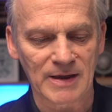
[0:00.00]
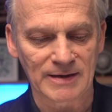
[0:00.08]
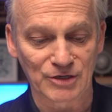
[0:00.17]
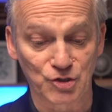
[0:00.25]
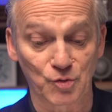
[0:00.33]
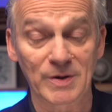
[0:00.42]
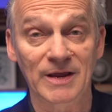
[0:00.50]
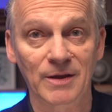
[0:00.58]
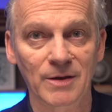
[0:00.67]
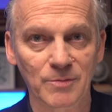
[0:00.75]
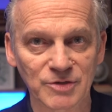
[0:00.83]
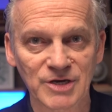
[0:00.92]

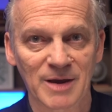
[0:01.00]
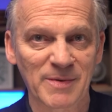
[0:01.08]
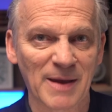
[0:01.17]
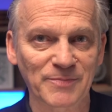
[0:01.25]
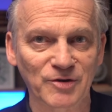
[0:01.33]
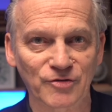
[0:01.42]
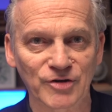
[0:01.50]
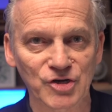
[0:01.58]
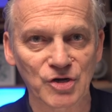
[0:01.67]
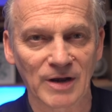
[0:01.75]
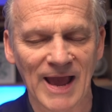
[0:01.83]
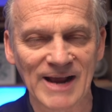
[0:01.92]
during what's coming up, the
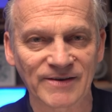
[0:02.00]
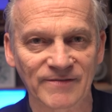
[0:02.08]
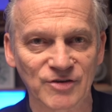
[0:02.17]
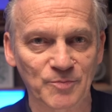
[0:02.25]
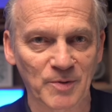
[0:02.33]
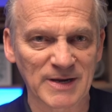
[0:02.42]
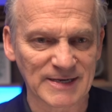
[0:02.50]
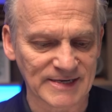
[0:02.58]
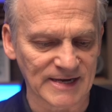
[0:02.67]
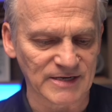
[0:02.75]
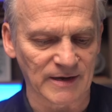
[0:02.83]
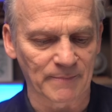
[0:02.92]
traditional active spring
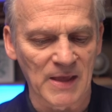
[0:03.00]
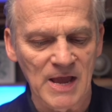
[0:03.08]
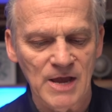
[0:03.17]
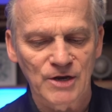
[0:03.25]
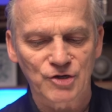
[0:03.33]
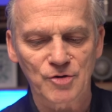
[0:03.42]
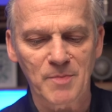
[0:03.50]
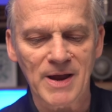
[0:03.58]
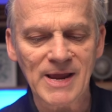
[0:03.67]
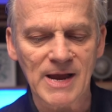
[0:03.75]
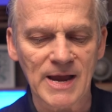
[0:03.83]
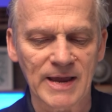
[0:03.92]
season. To
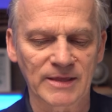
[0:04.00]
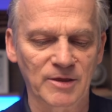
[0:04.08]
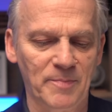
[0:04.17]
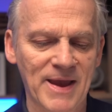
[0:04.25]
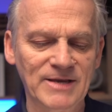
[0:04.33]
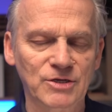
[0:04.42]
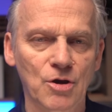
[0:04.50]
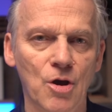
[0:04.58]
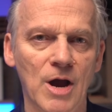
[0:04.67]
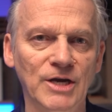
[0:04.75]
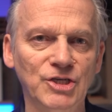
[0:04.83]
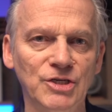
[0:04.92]
my eye, the bank's
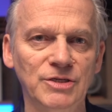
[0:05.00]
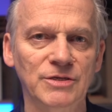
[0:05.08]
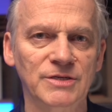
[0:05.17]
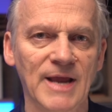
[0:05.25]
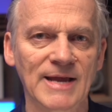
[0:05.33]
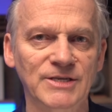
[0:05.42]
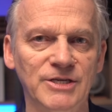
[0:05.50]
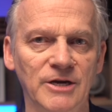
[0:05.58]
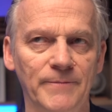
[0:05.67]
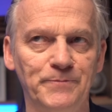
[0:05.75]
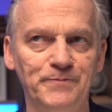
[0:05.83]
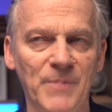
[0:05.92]
cautious stance
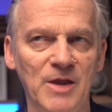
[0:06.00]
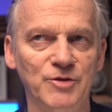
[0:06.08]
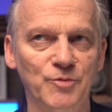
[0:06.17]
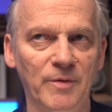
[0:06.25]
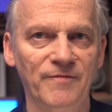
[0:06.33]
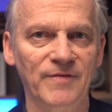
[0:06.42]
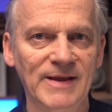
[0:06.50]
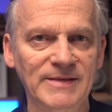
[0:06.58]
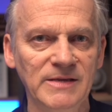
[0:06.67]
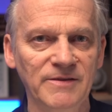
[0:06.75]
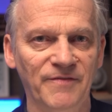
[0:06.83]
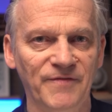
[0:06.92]
here is
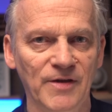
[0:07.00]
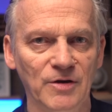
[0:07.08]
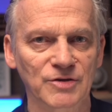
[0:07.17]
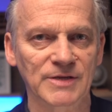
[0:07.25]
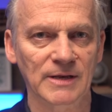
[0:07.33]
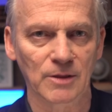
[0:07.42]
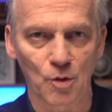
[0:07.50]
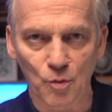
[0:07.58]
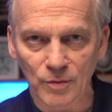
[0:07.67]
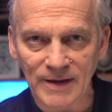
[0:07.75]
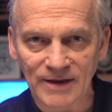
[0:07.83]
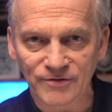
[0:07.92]
reflecting the fears that
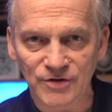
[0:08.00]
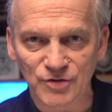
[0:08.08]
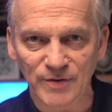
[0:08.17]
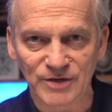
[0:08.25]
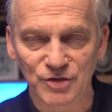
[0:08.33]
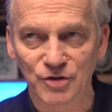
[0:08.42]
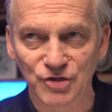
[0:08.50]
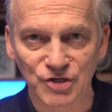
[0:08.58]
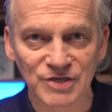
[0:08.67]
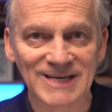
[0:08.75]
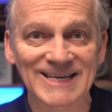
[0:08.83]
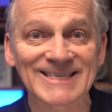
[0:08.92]
lowering interest rates could
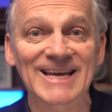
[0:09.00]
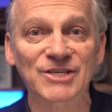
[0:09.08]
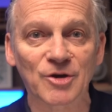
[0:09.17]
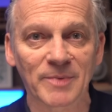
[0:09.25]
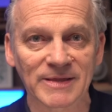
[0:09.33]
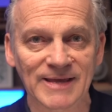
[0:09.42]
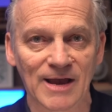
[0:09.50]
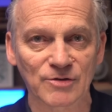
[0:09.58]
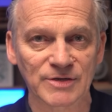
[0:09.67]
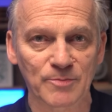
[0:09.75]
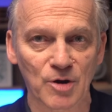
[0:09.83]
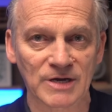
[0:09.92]
just exacerbate the
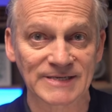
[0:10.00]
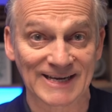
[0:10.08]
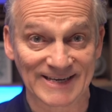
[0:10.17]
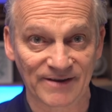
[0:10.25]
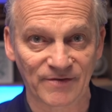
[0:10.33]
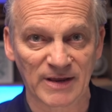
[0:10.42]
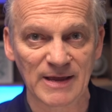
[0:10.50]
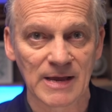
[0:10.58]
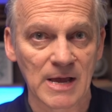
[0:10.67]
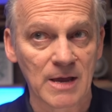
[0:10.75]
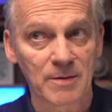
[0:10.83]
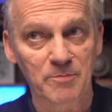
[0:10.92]
housing market's activity,
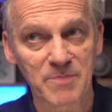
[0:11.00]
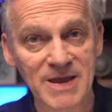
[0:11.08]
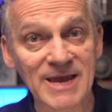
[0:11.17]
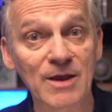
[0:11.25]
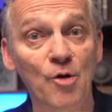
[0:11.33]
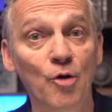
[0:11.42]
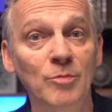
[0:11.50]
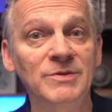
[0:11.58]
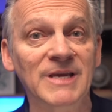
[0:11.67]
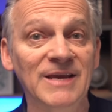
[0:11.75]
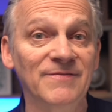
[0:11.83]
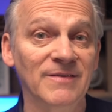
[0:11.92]
making
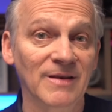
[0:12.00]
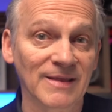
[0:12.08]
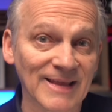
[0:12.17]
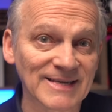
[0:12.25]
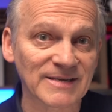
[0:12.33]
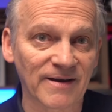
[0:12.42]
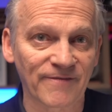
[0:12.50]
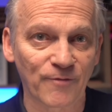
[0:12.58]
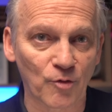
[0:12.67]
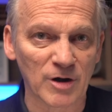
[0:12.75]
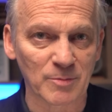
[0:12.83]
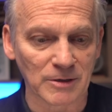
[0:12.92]
homes even less
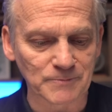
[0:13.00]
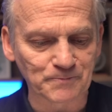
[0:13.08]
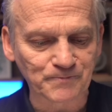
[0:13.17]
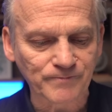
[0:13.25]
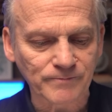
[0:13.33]
affordable.